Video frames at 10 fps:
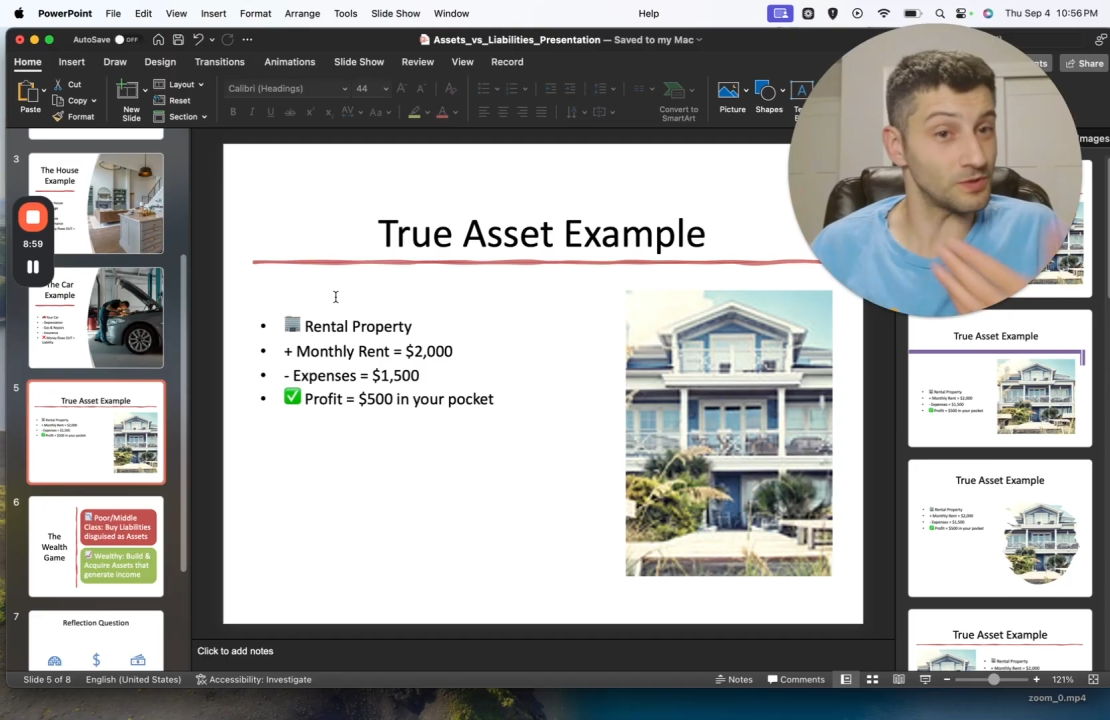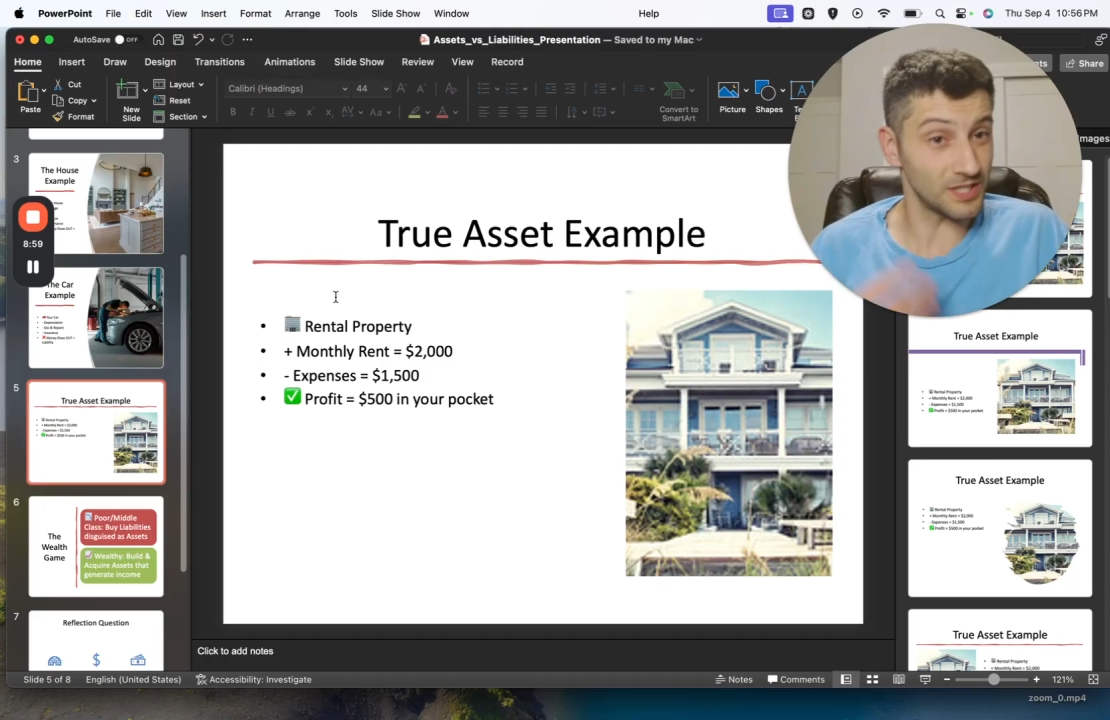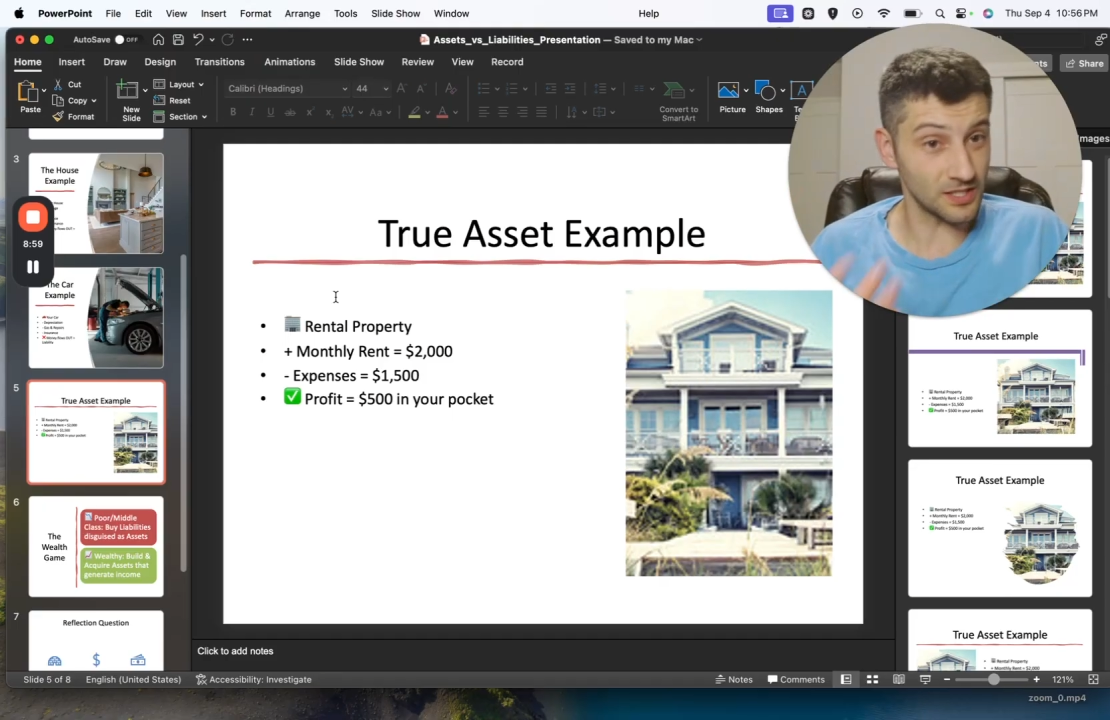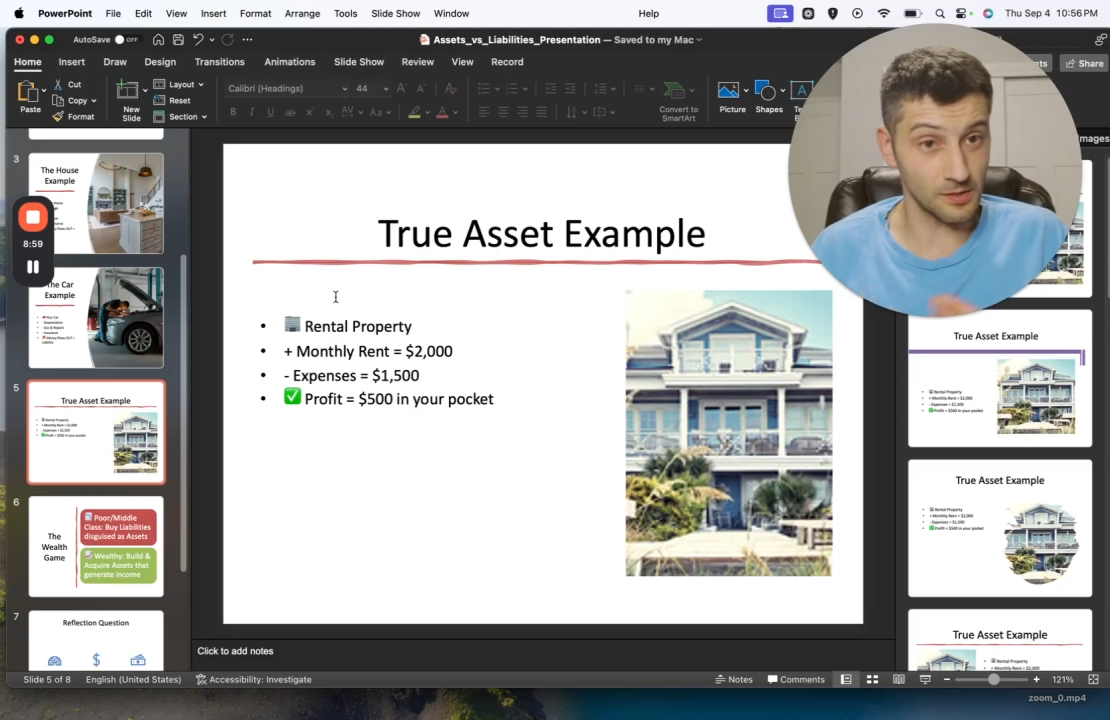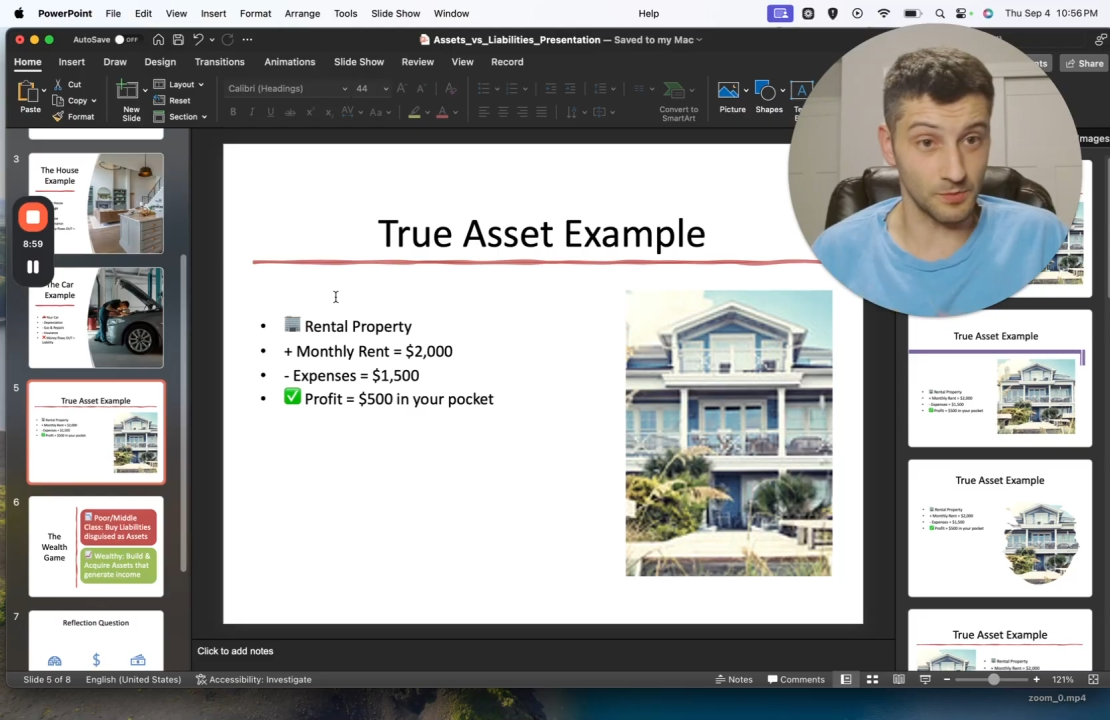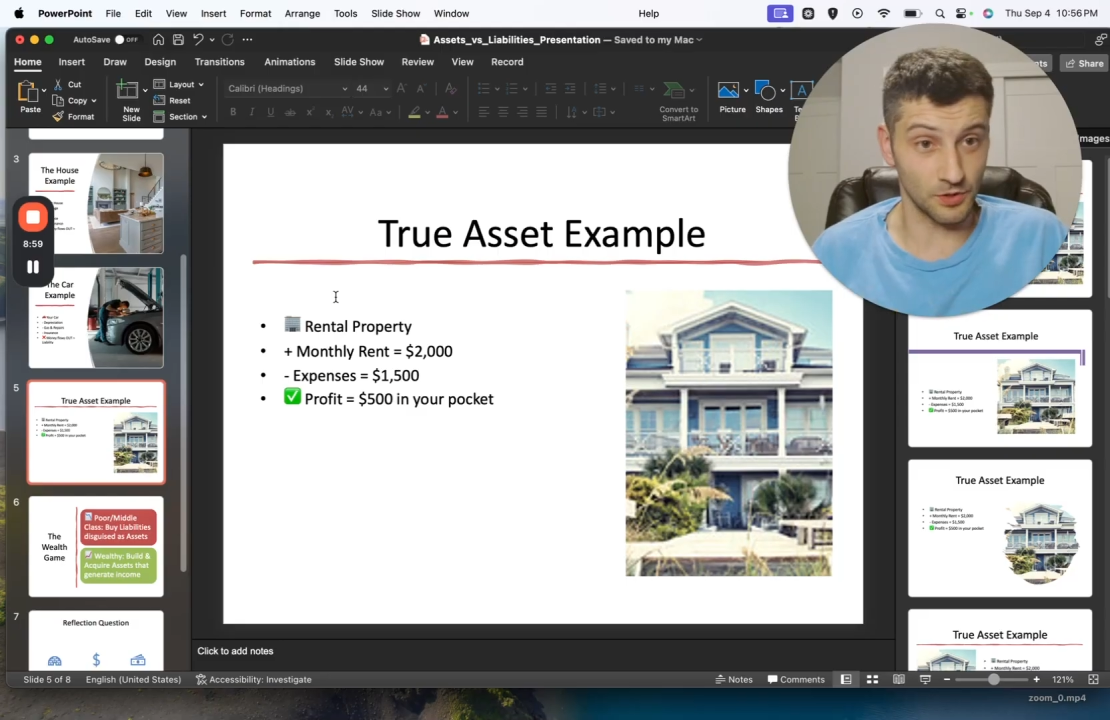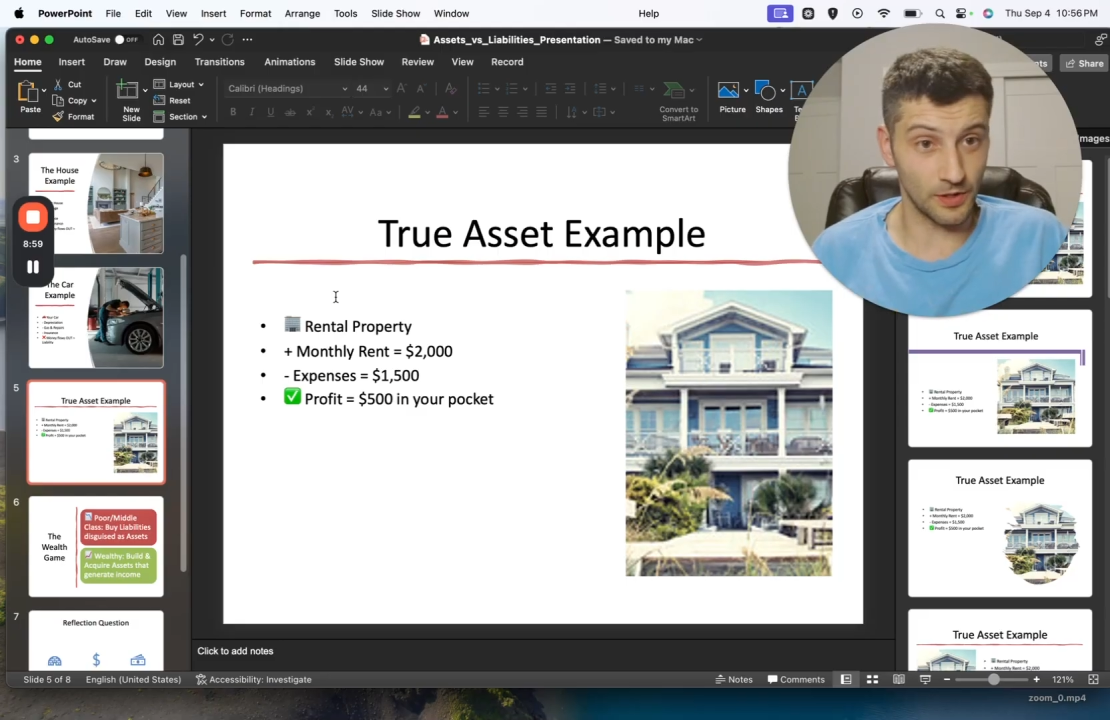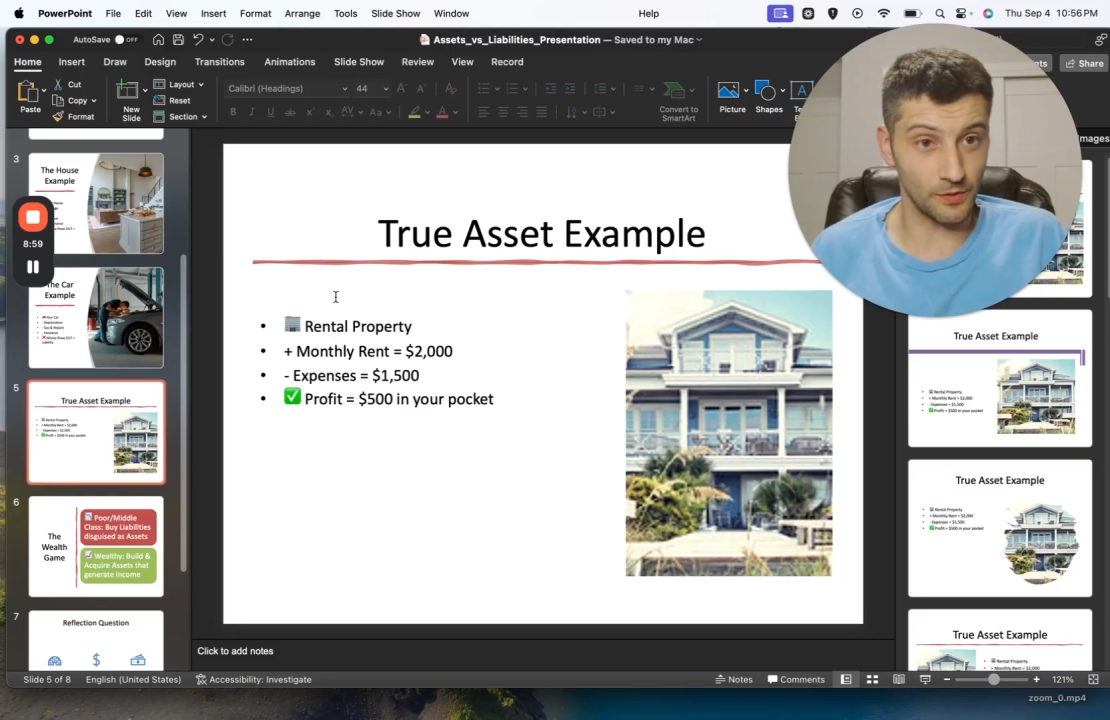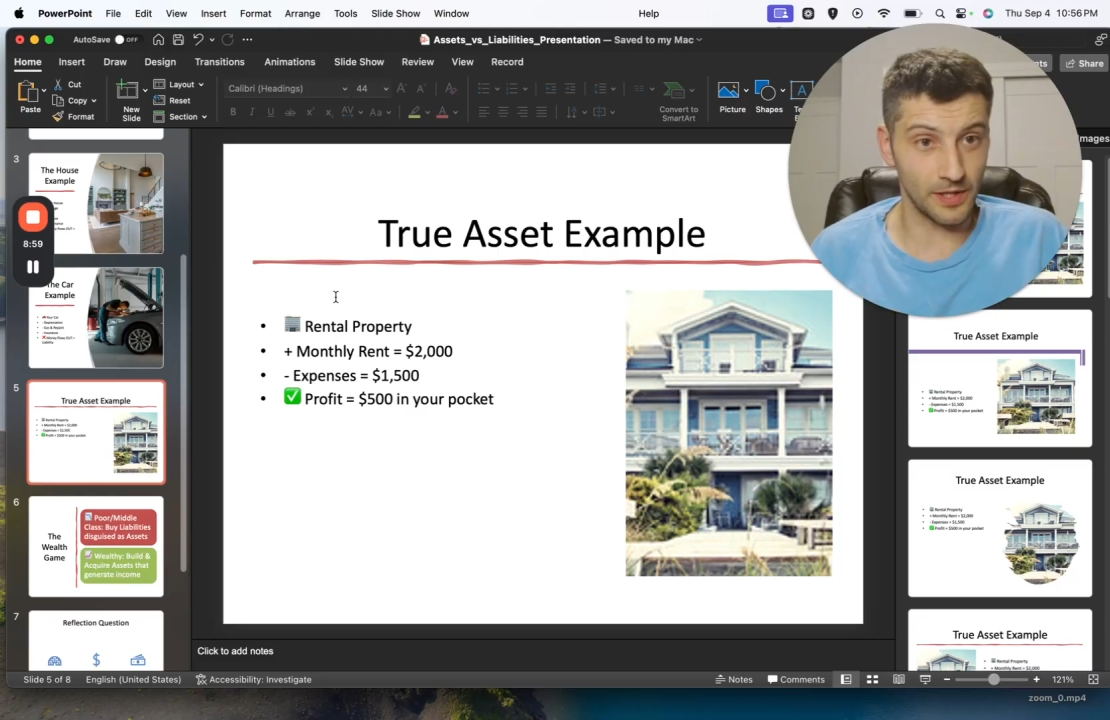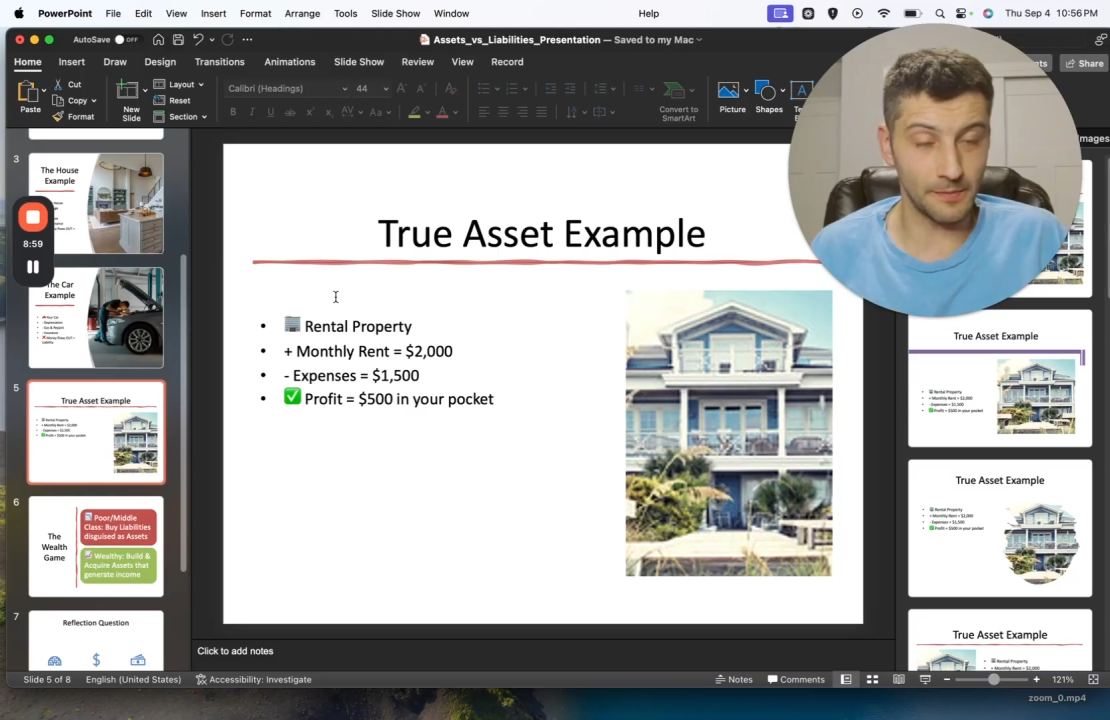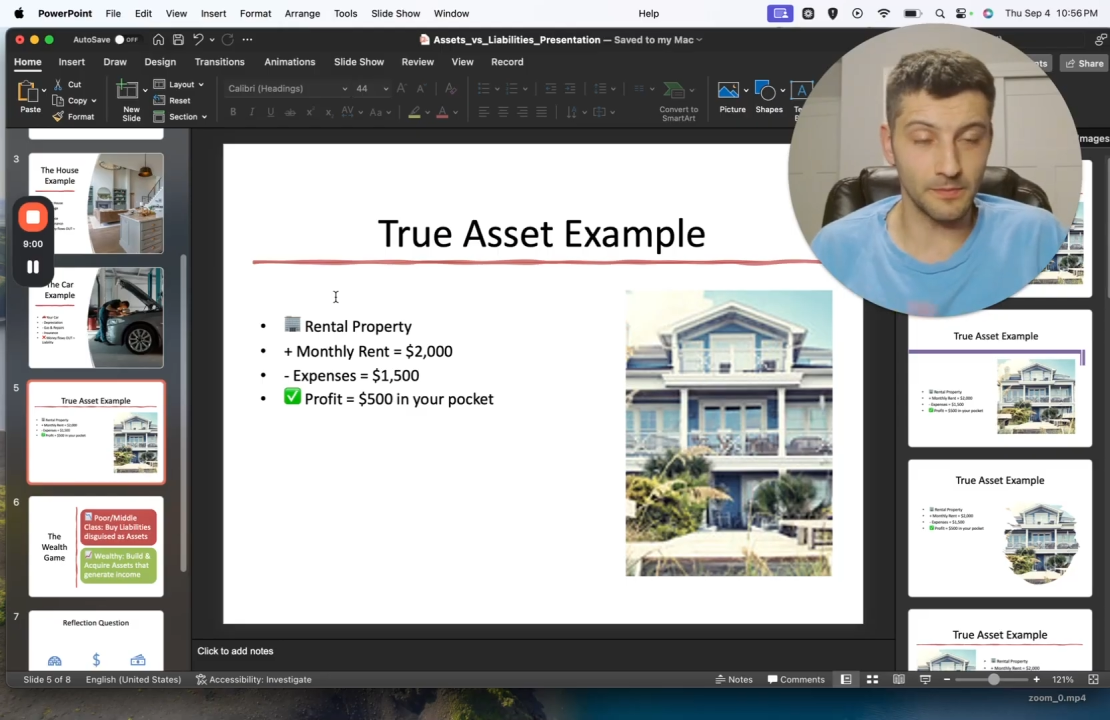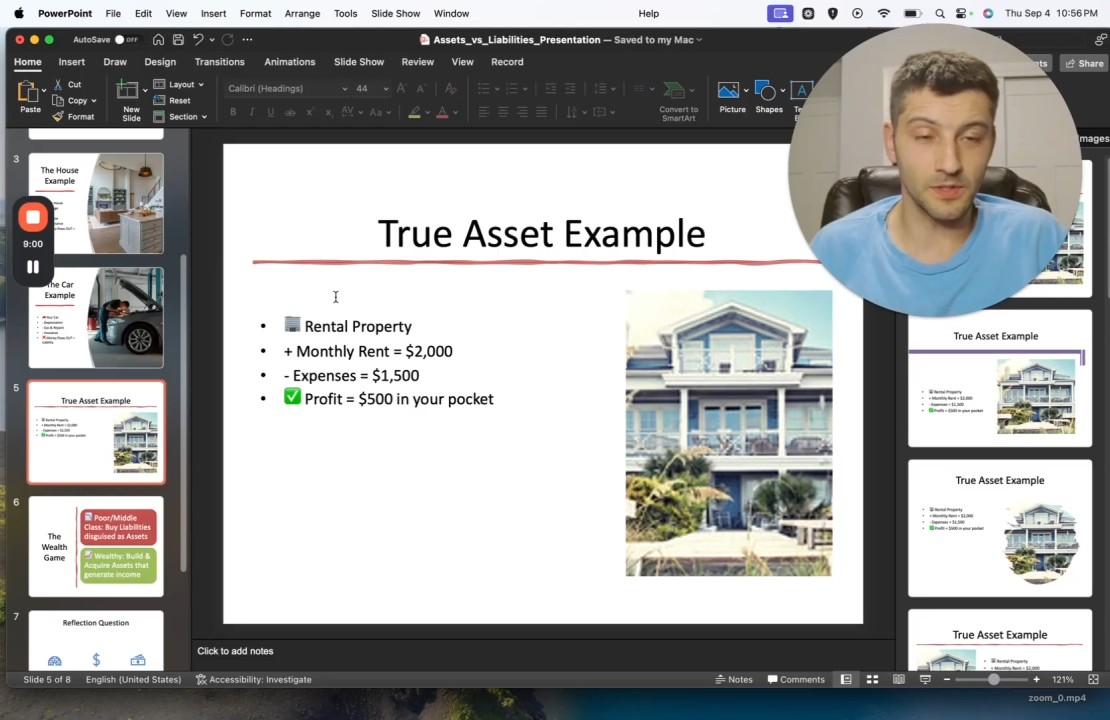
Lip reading: systems around them.